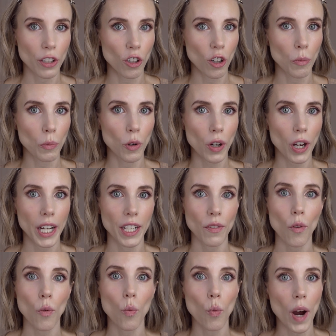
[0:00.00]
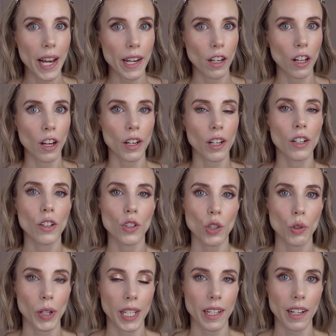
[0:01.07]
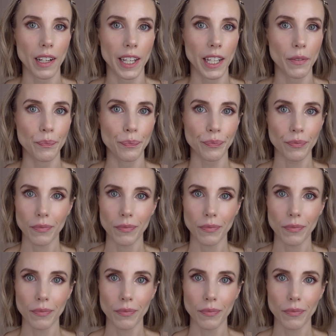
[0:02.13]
a lot more kind of wet look, twinkly,